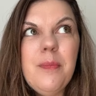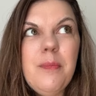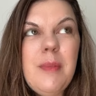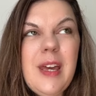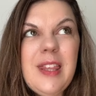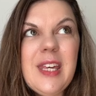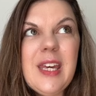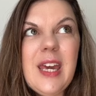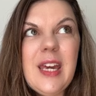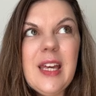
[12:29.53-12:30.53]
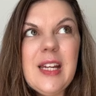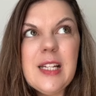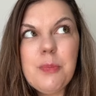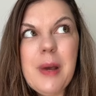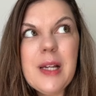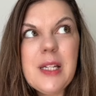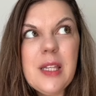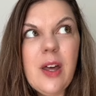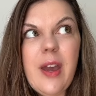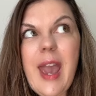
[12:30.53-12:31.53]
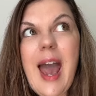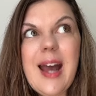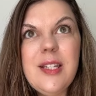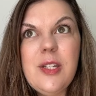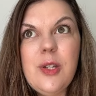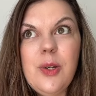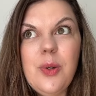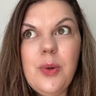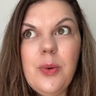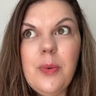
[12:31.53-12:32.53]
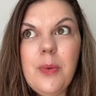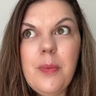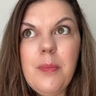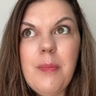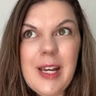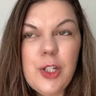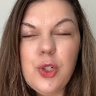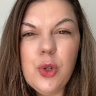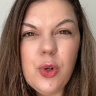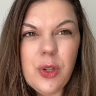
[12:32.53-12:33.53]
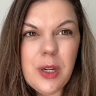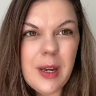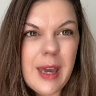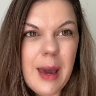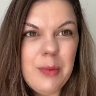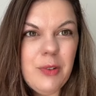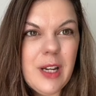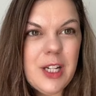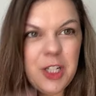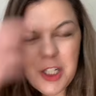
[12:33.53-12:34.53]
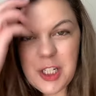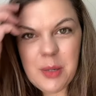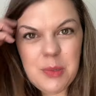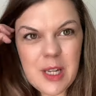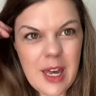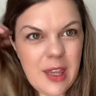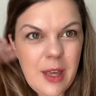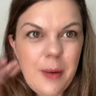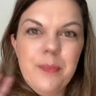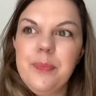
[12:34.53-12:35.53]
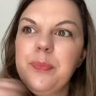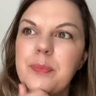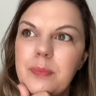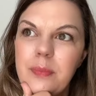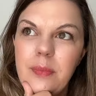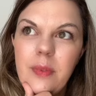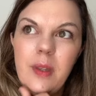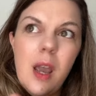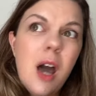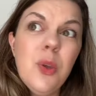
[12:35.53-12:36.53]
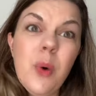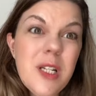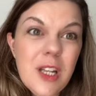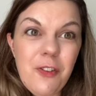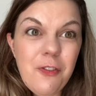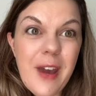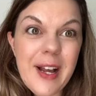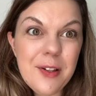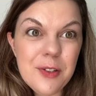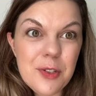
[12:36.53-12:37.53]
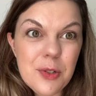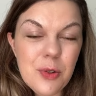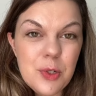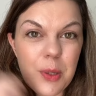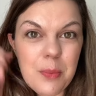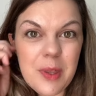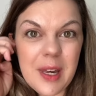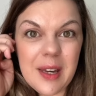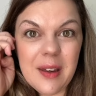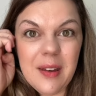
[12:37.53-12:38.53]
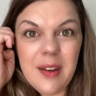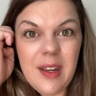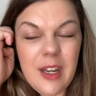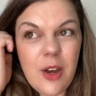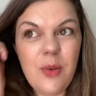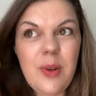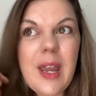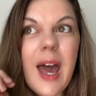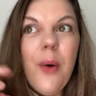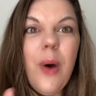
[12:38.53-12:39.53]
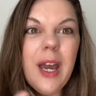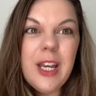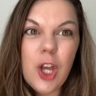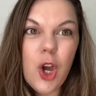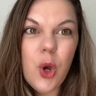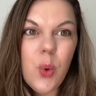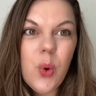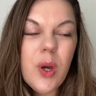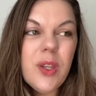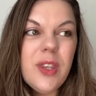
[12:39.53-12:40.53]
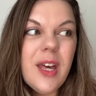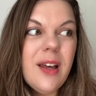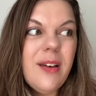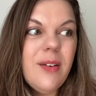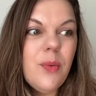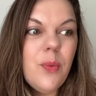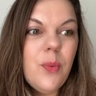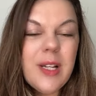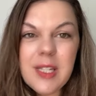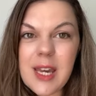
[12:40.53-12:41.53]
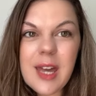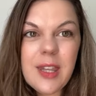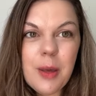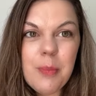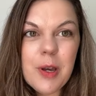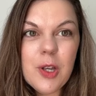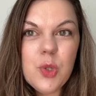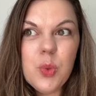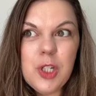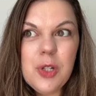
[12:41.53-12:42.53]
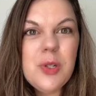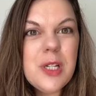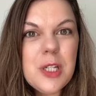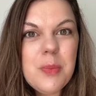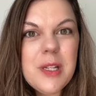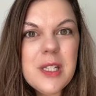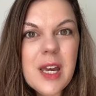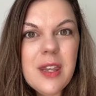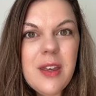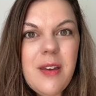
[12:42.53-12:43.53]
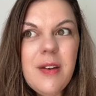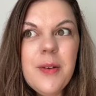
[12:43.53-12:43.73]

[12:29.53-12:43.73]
me thinking and expecting that I had to make sure that I kept the relationship together. Otherwise, I'd failed or something. You know, now I know that we're together because we're choosing to be together.